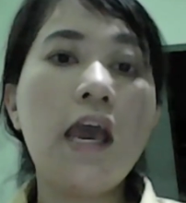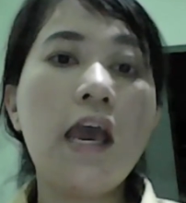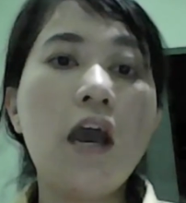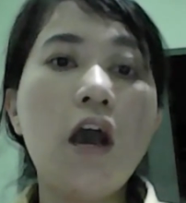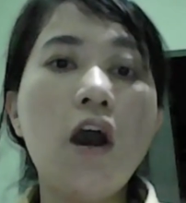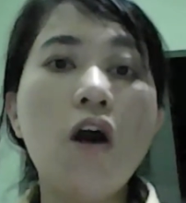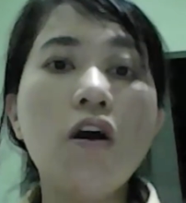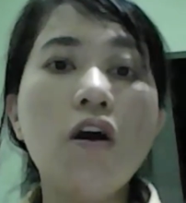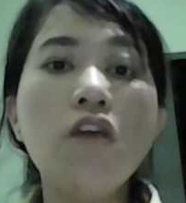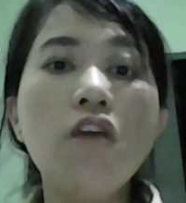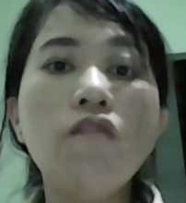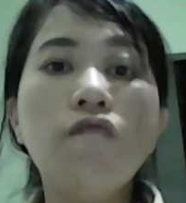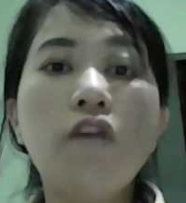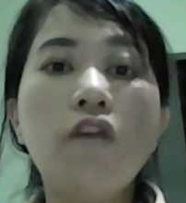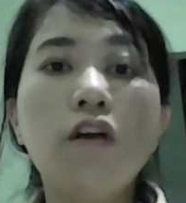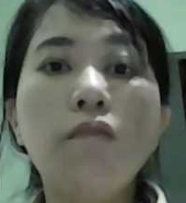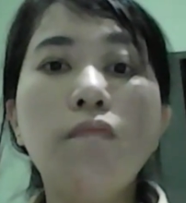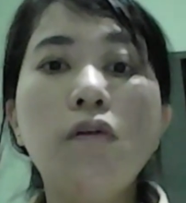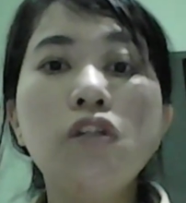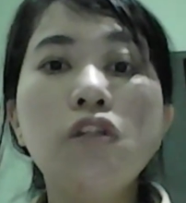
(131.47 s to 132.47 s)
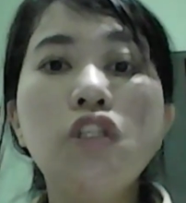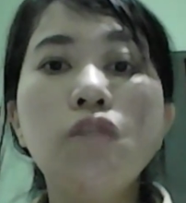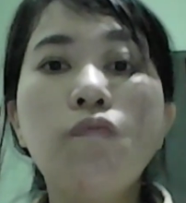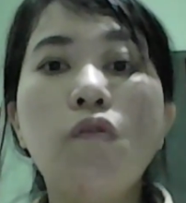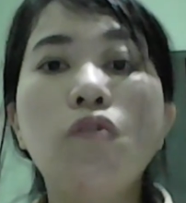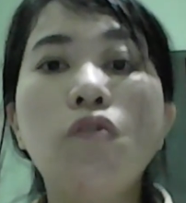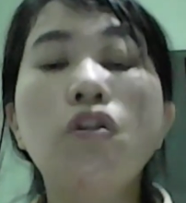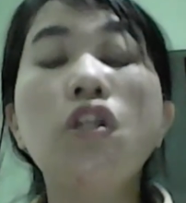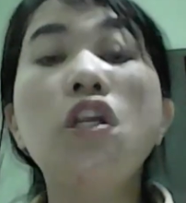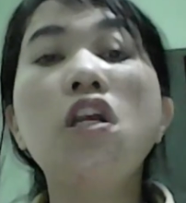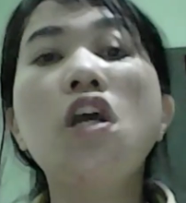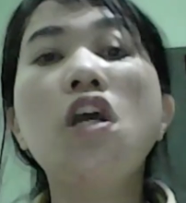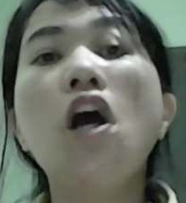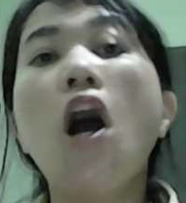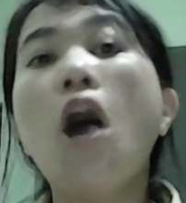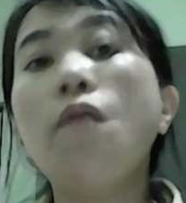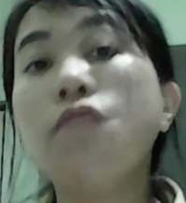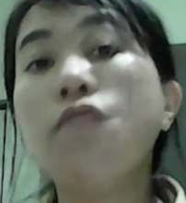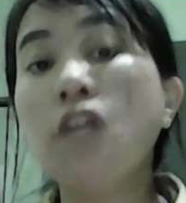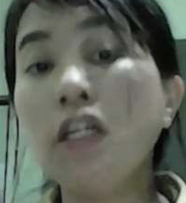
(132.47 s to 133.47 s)
or even multiple year
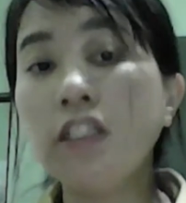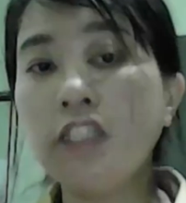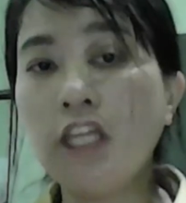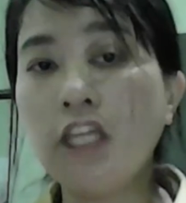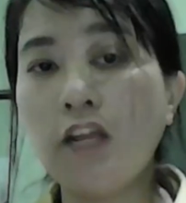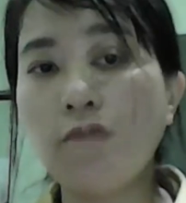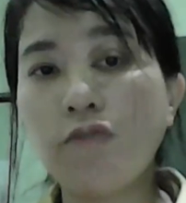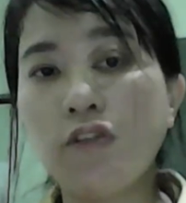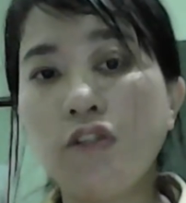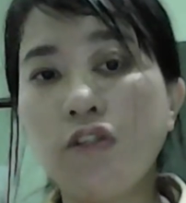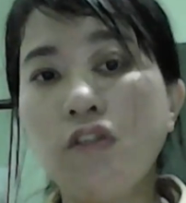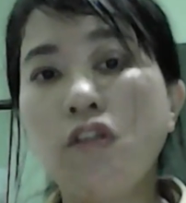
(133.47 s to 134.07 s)
objectives.